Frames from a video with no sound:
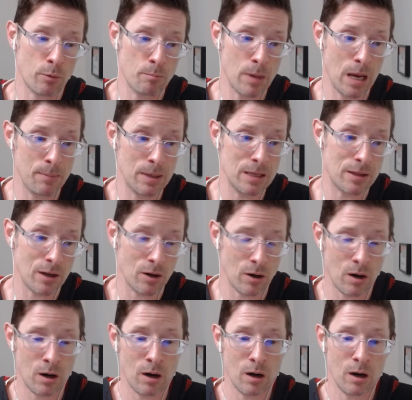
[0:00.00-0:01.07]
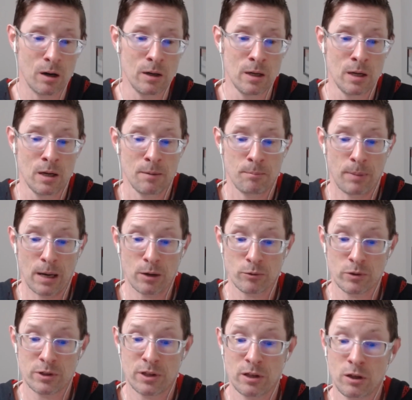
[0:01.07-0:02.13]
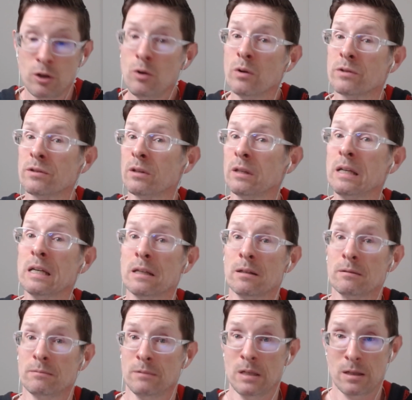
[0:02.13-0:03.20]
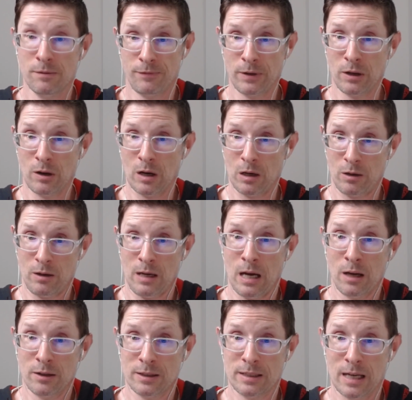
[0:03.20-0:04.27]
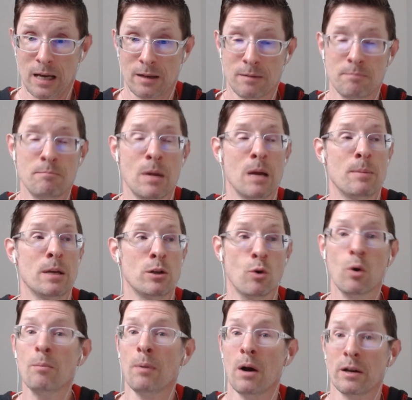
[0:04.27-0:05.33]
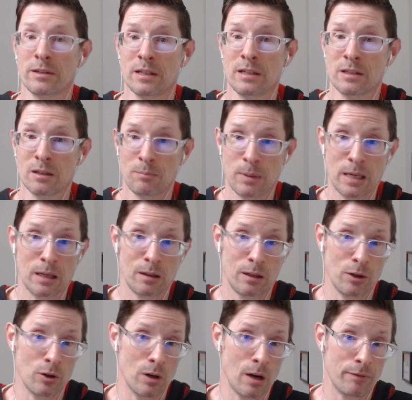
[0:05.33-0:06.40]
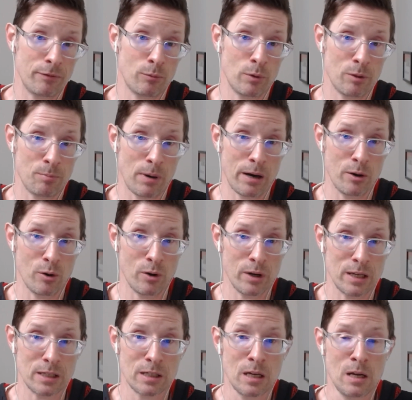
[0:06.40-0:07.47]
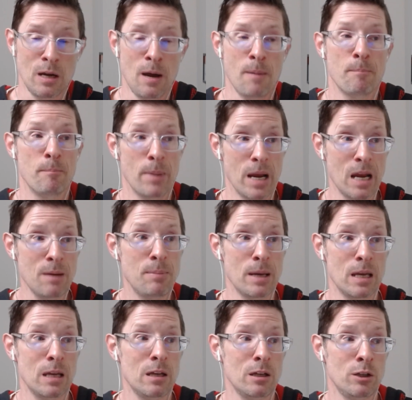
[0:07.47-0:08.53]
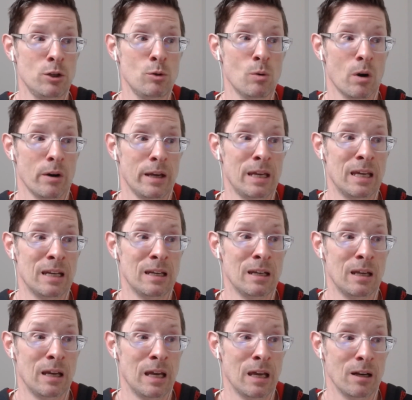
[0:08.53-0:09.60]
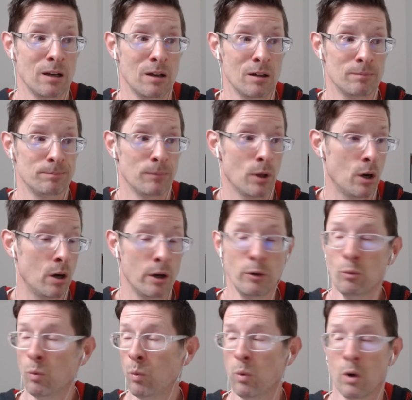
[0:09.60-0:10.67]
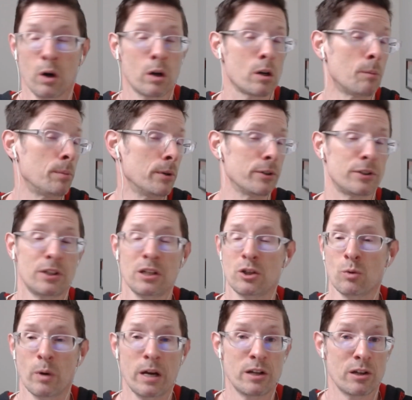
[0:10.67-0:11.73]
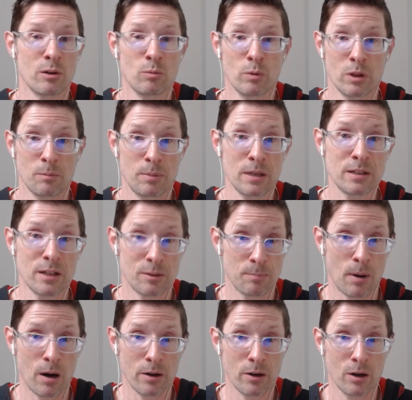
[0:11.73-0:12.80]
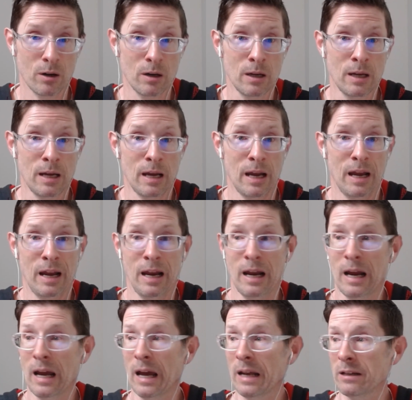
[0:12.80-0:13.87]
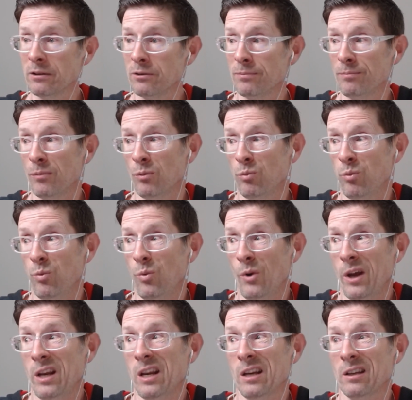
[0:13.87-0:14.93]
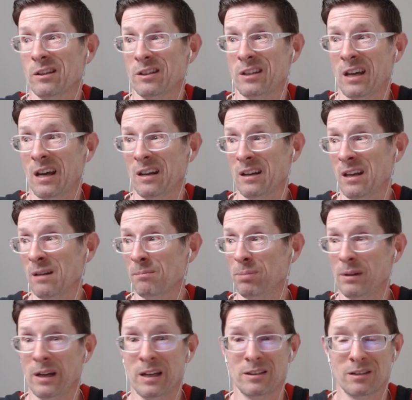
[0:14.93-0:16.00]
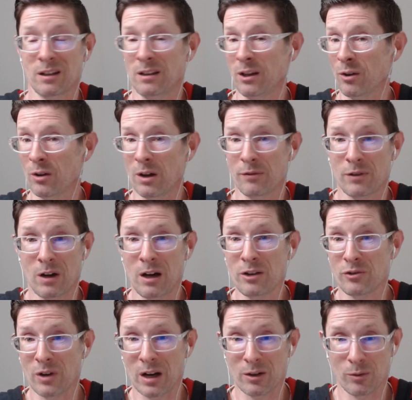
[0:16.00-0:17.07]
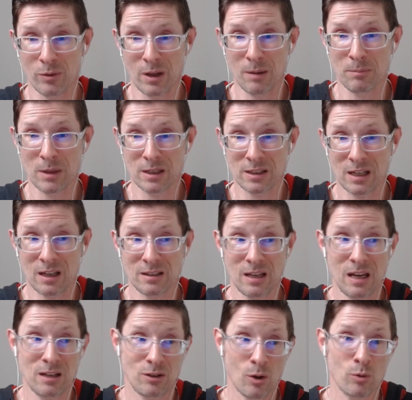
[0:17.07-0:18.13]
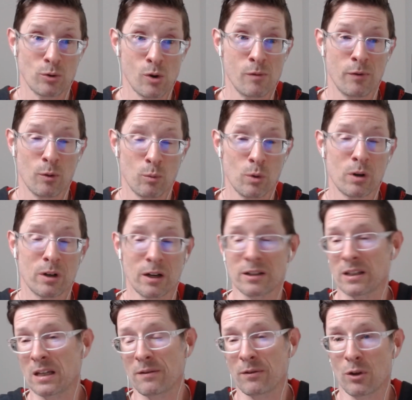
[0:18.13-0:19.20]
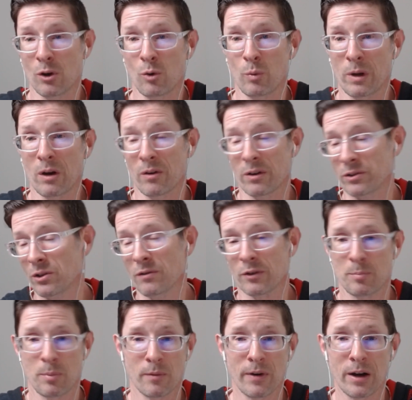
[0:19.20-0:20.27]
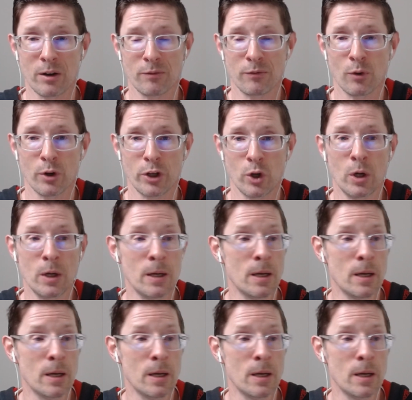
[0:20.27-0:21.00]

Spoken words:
maybe there are boundaries that you as the lead need to figure out how to set. Maybe your boss isn't being clear enough with priorities. Maybe you are in an unworkable situation with a business partner and we didn't set in place a clear enough contract with them that says, hey, don't overwork us even though we are a service provider for you.